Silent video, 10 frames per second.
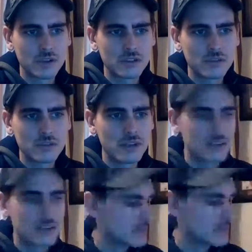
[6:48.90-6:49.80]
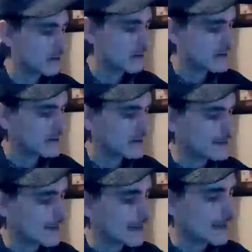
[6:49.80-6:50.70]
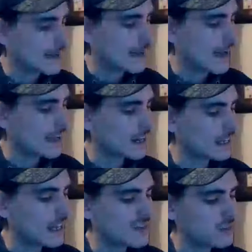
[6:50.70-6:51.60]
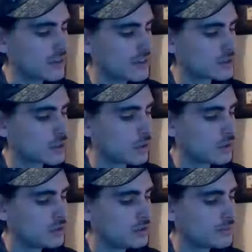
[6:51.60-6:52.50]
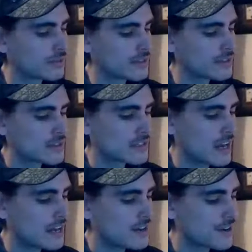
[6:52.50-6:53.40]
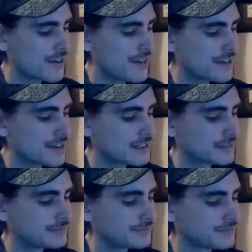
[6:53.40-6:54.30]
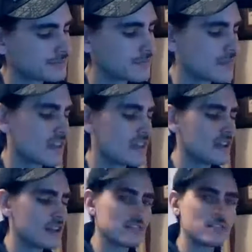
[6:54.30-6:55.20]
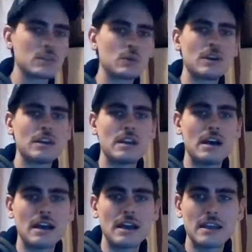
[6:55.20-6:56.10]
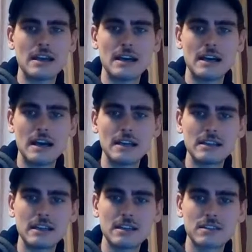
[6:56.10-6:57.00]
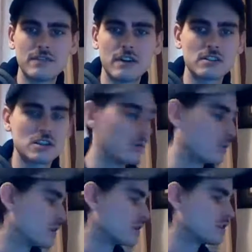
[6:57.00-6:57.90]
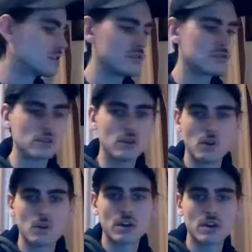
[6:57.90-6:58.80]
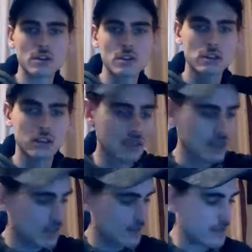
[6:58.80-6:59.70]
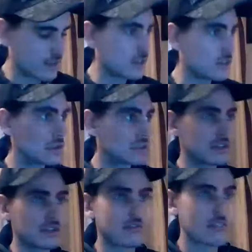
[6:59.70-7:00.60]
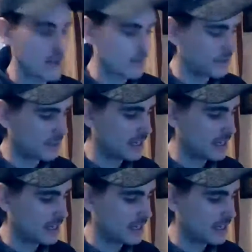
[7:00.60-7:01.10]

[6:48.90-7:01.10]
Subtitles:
42 minutes there. I got a client play on the total, but on the side here, guys, this is when I didn't get as far as I wanted to, so we're going to just look up. I'm going to do this on the fly with you